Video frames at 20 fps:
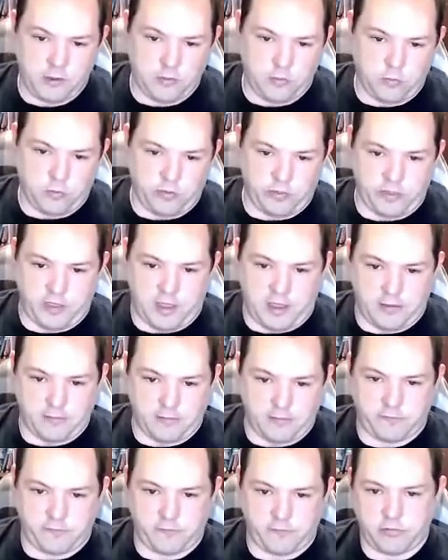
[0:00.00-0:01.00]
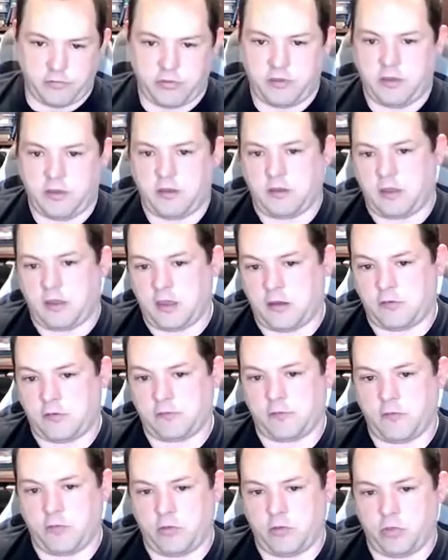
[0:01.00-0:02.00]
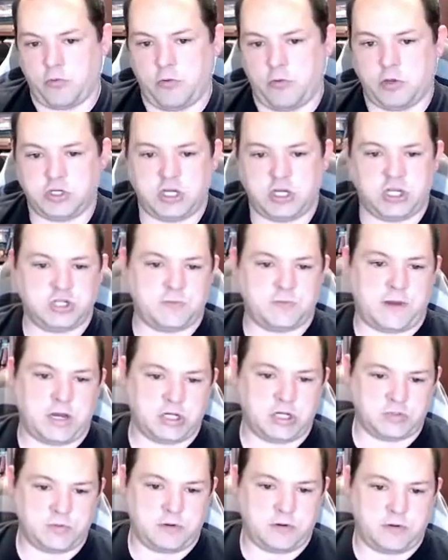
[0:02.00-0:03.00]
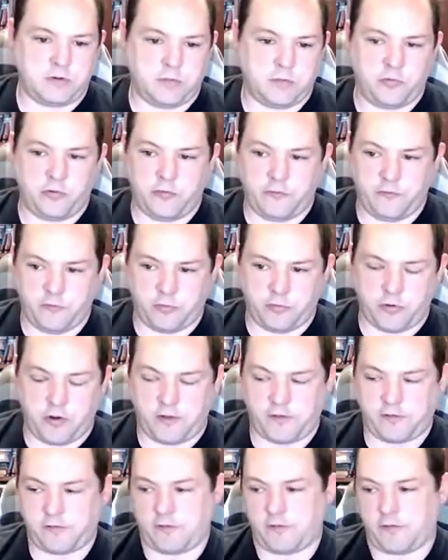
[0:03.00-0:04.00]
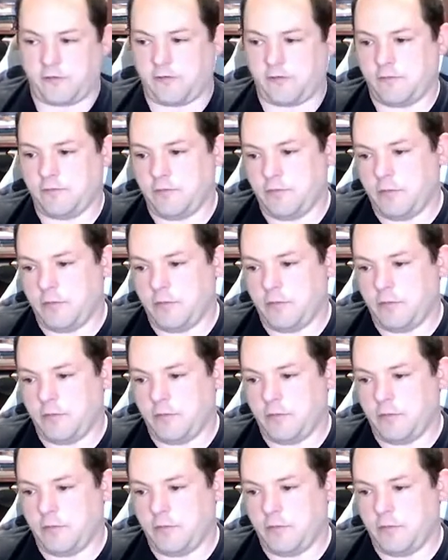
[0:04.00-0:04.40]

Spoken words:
without the account going through a change management approval process.